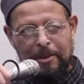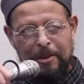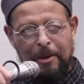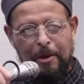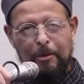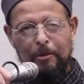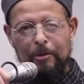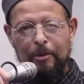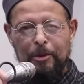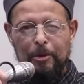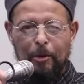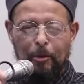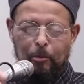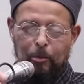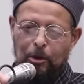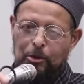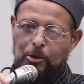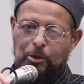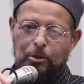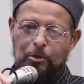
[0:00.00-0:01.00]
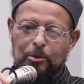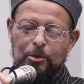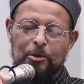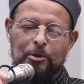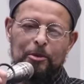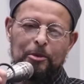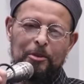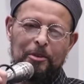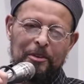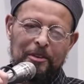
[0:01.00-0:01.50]
I don't care what you
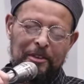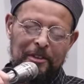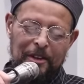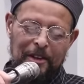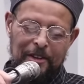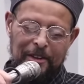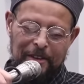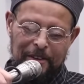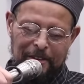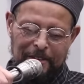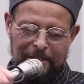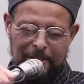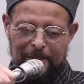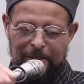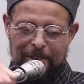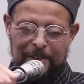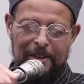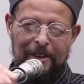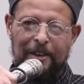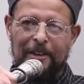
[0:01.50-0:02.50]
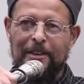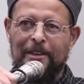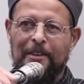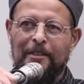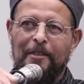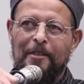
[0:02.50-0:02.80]
do. I'm like, okay.